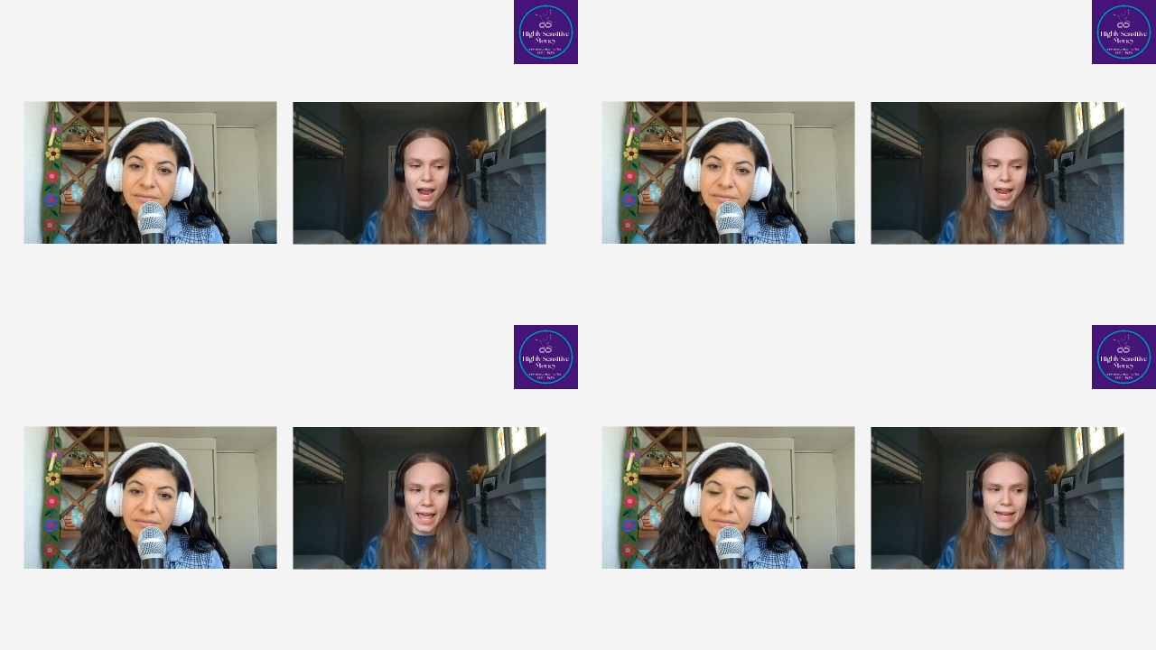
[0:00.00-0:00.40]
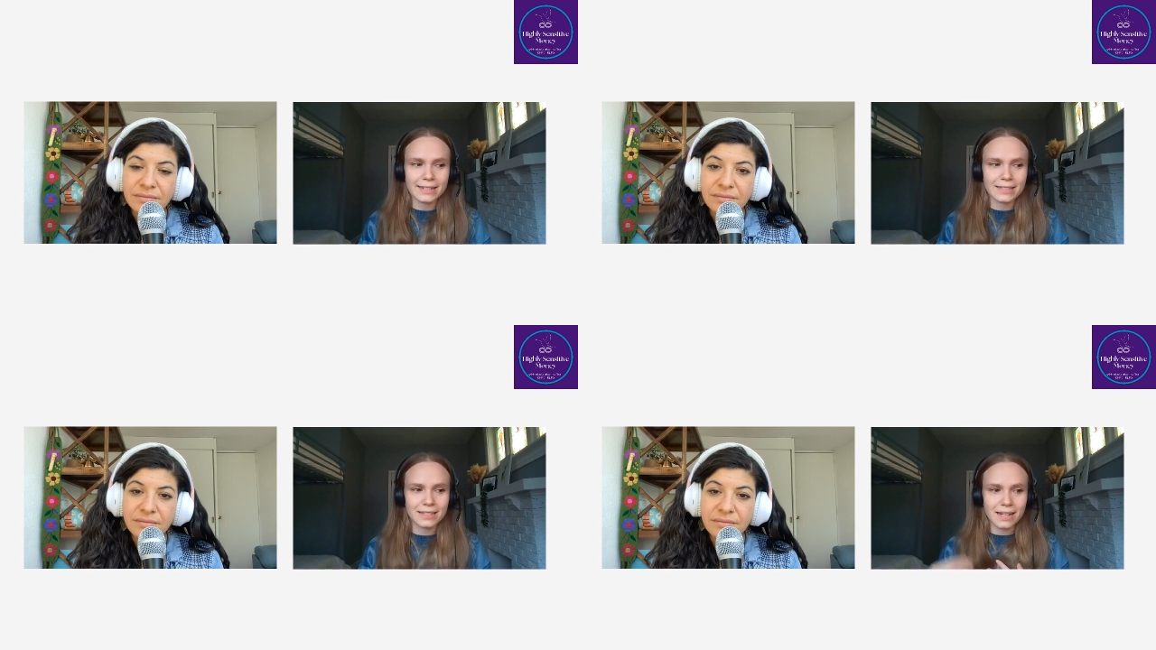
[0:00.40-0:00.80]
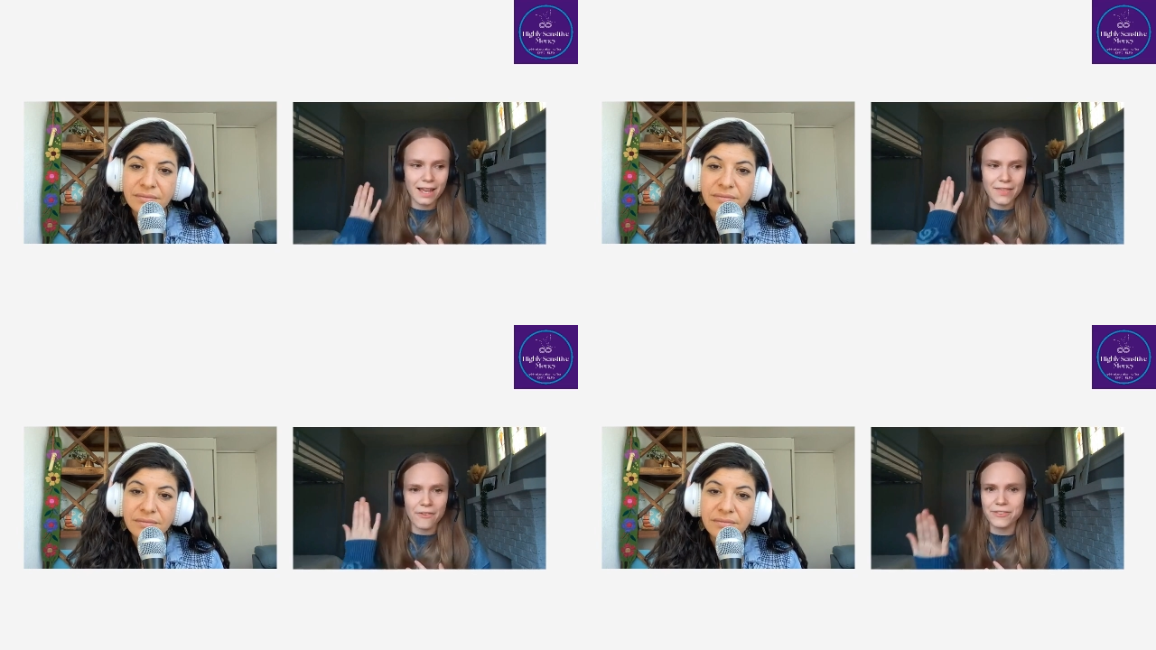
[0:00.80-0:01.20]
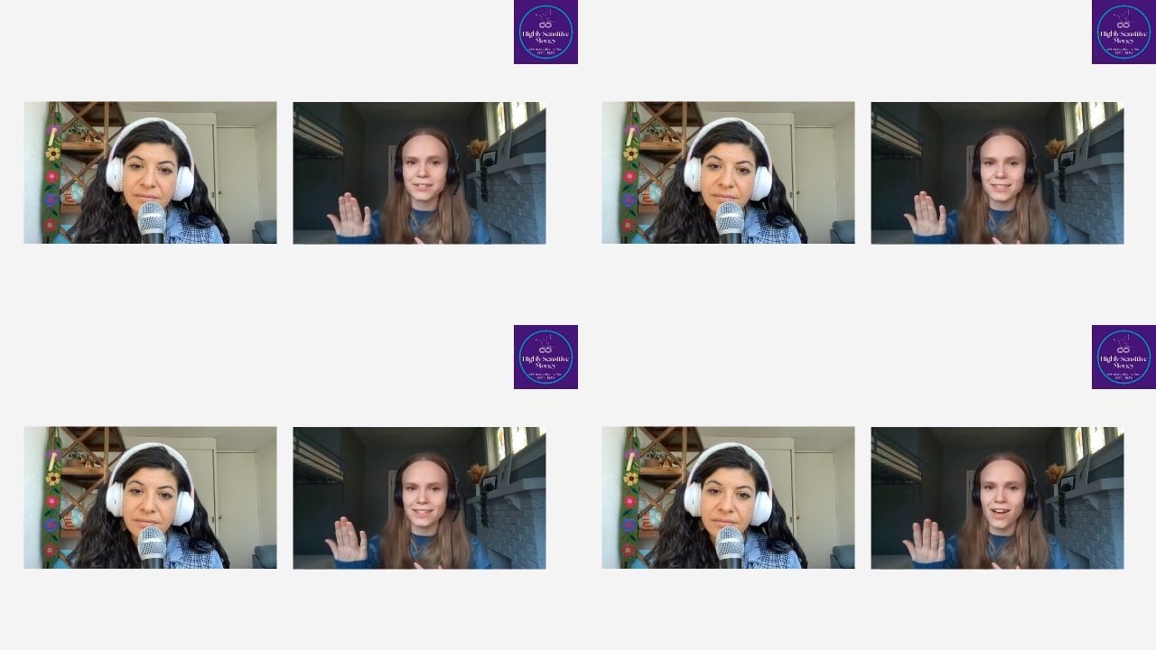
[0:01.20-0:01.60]
Speaker 1: and that
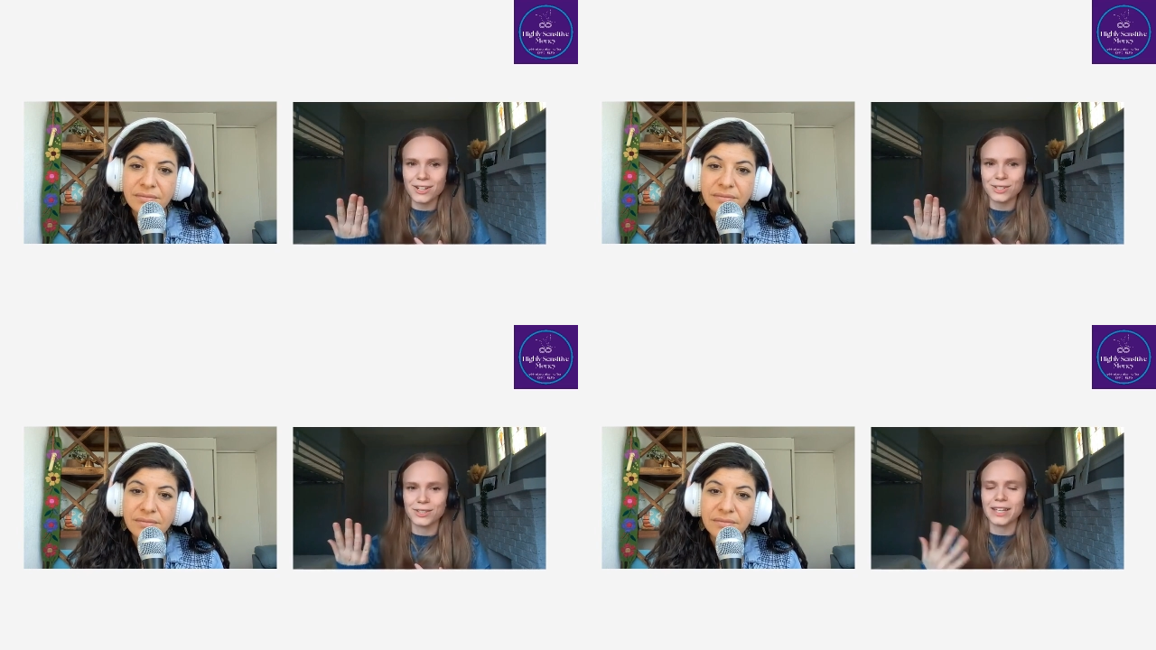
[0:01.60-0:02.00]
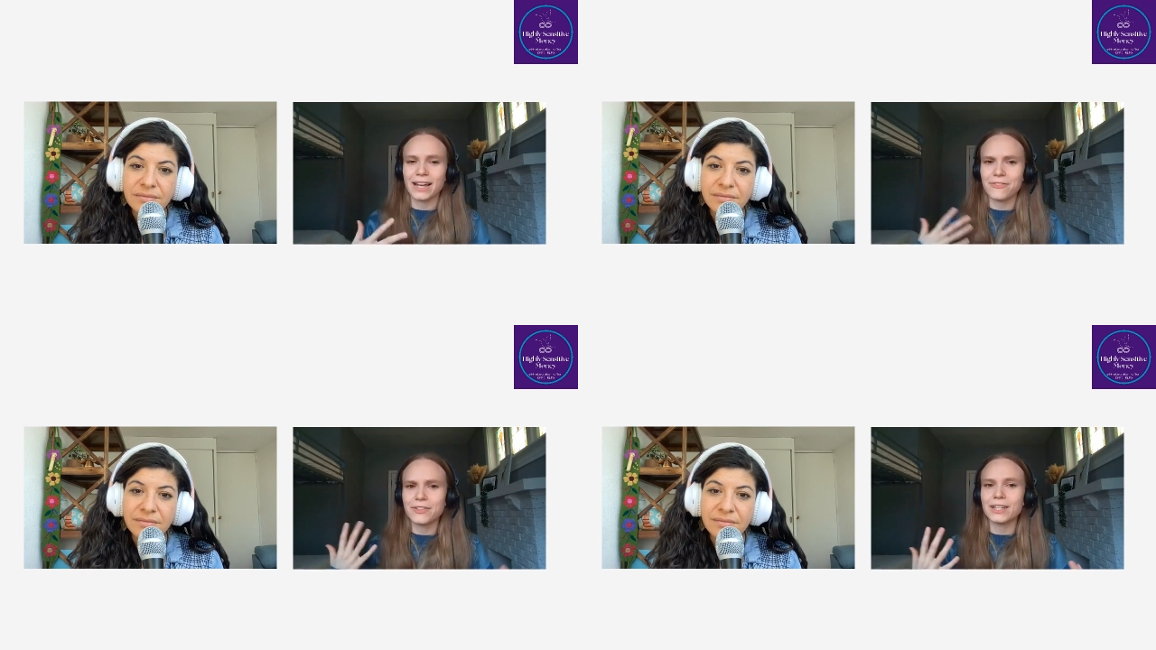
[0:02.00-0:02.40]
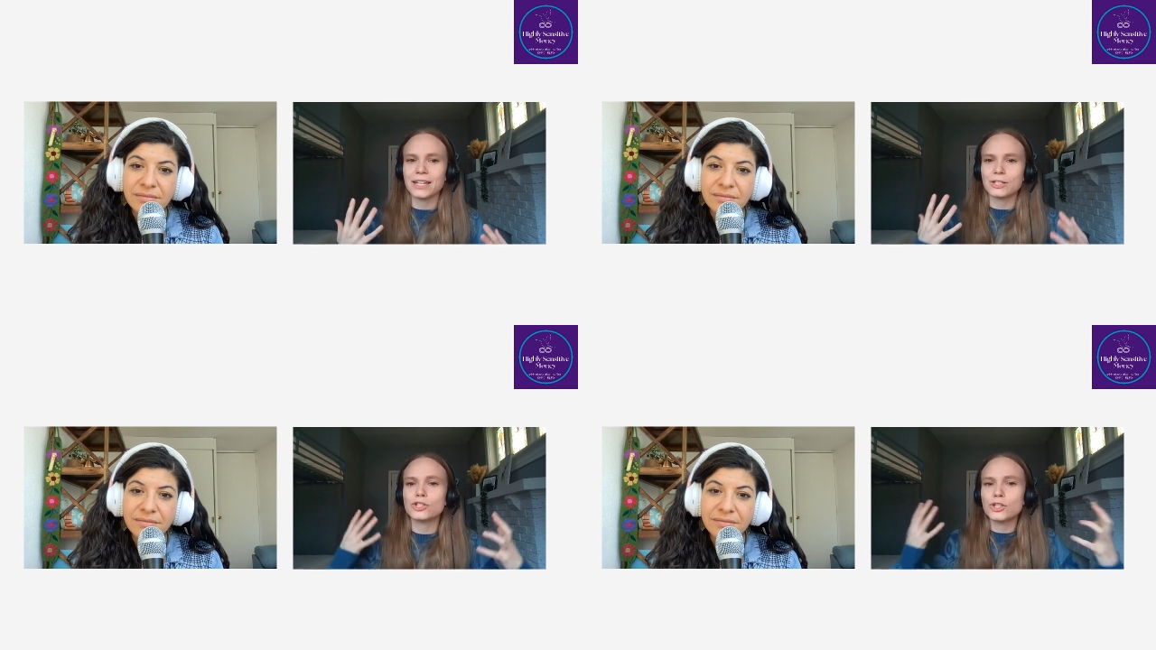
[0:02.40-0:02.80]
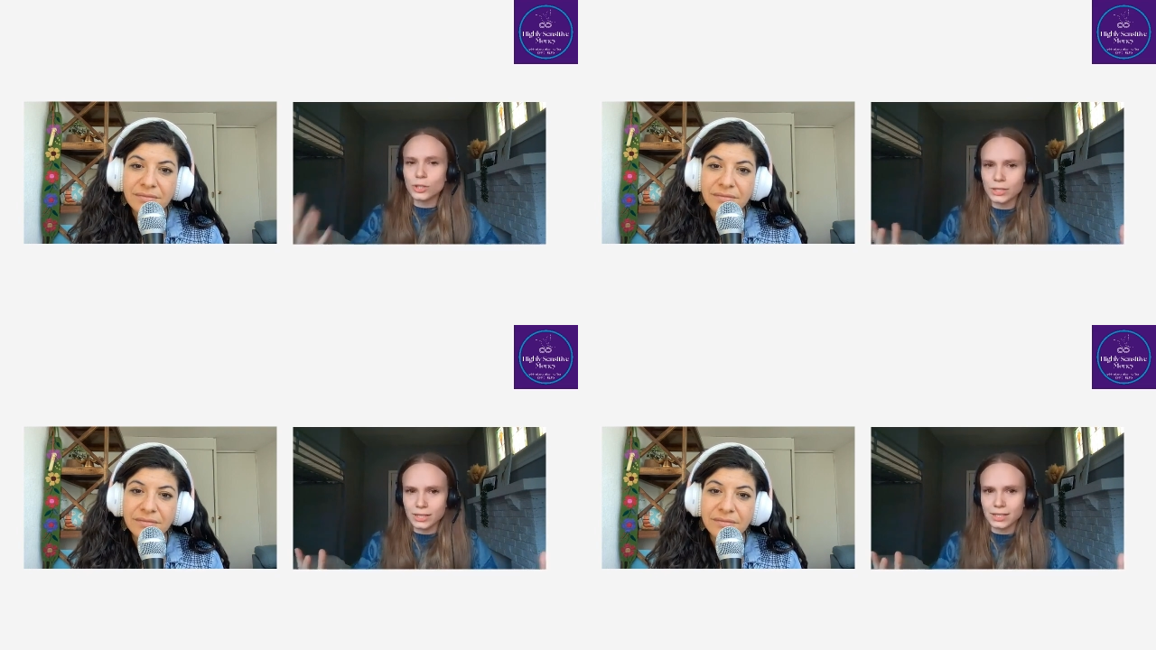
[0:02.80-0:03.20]
feels illogical like i feel like i
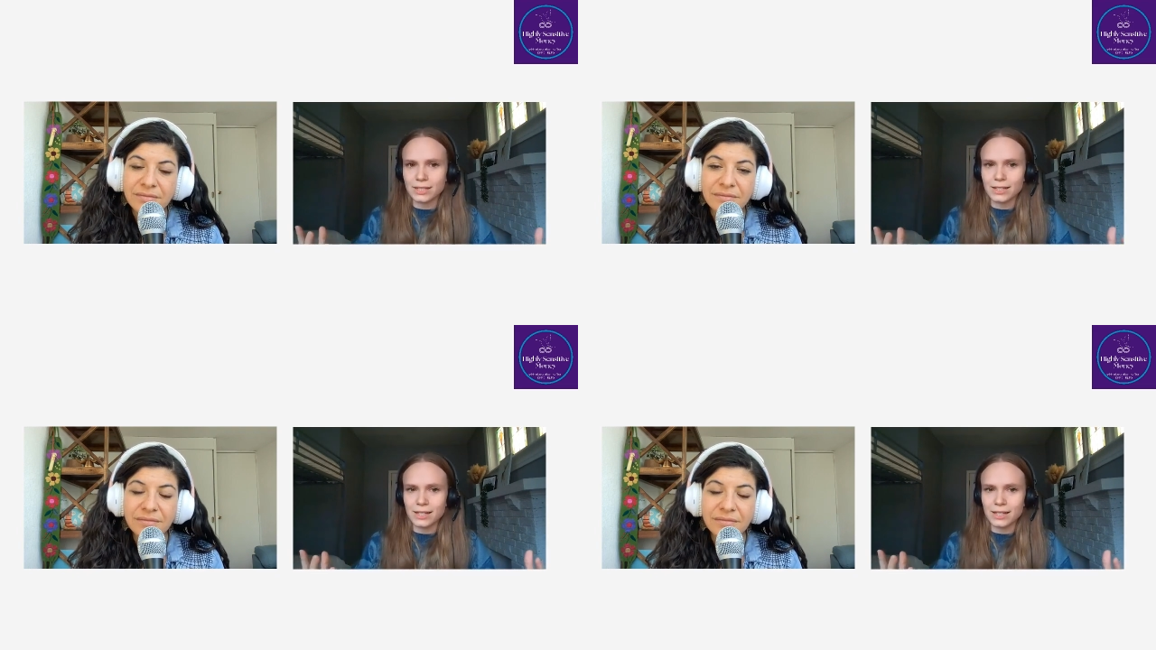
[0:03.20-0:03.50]
should